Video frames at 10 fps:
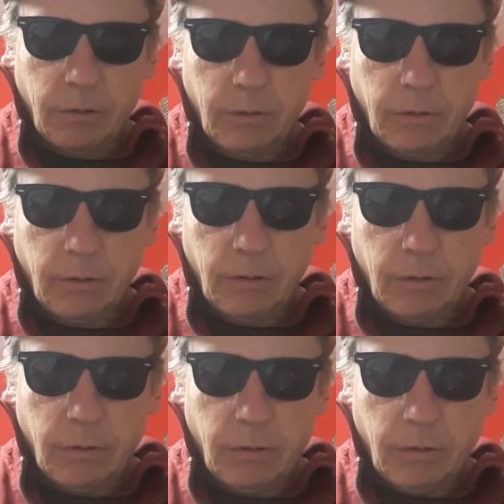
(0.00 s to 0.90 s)

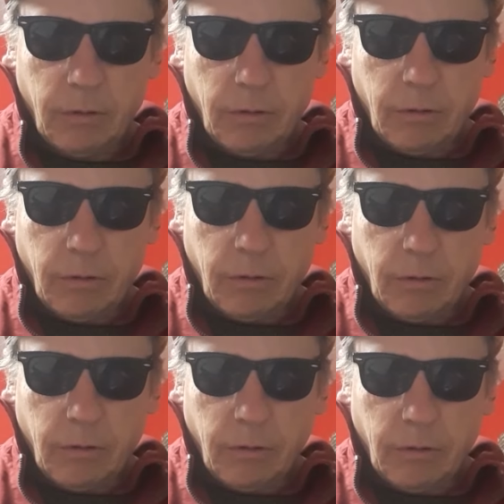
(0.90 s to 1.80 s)

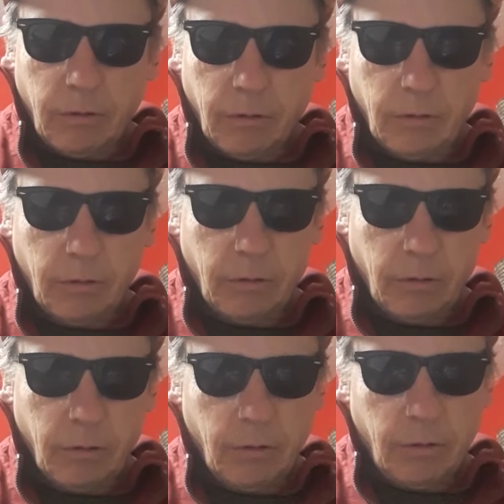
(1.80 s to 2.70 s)

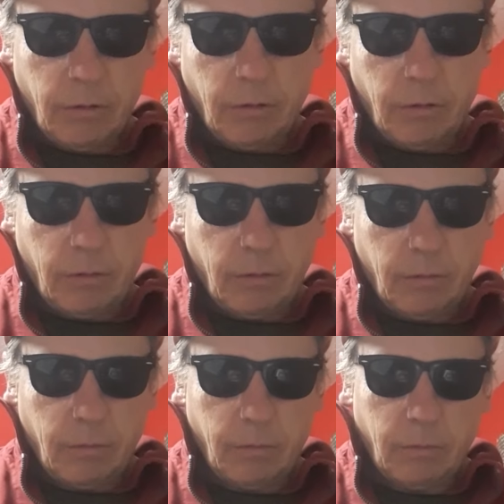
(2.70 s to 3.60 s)

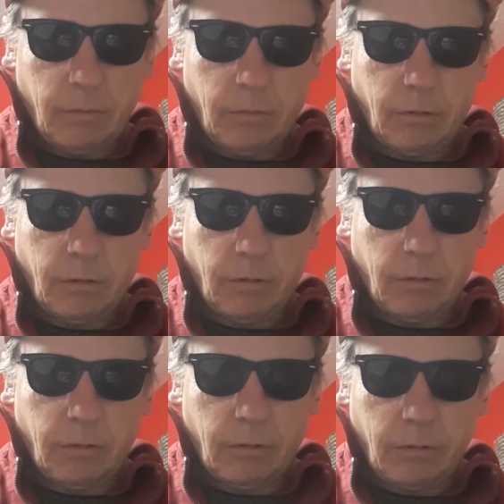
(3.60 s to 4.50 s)

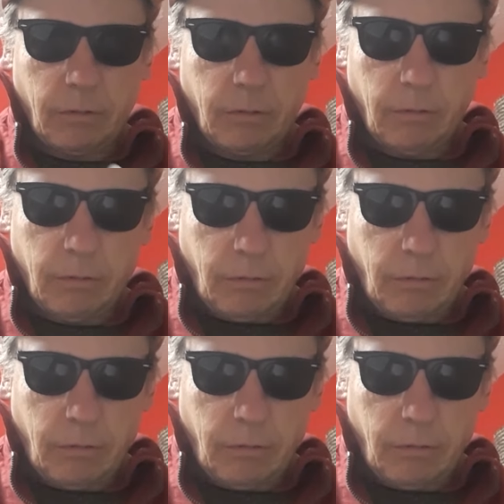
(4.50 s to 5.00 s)
[no speech]